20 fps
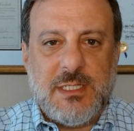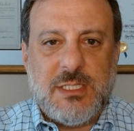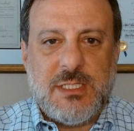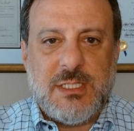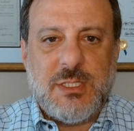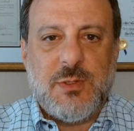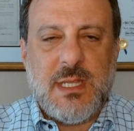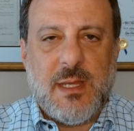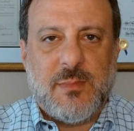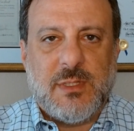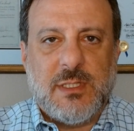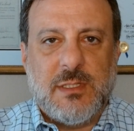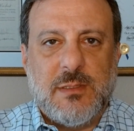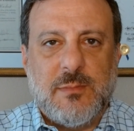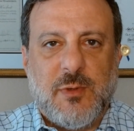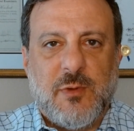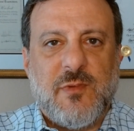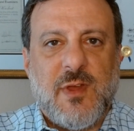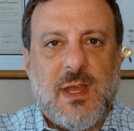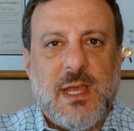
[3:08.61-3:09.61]
to assemble and
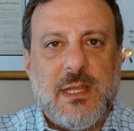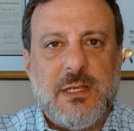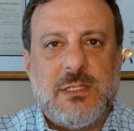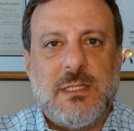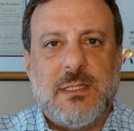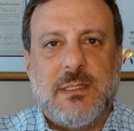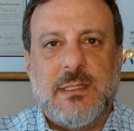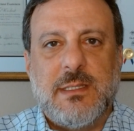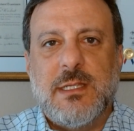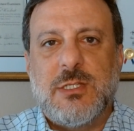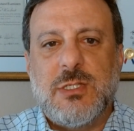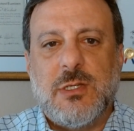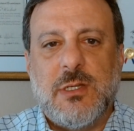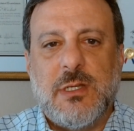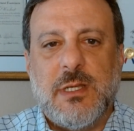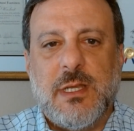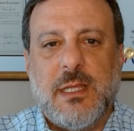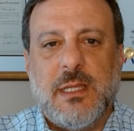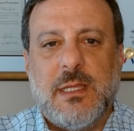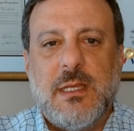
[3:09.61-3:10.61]
provide to the
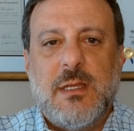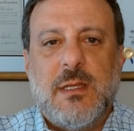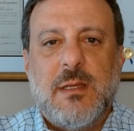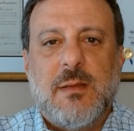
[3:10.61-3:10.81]
attorney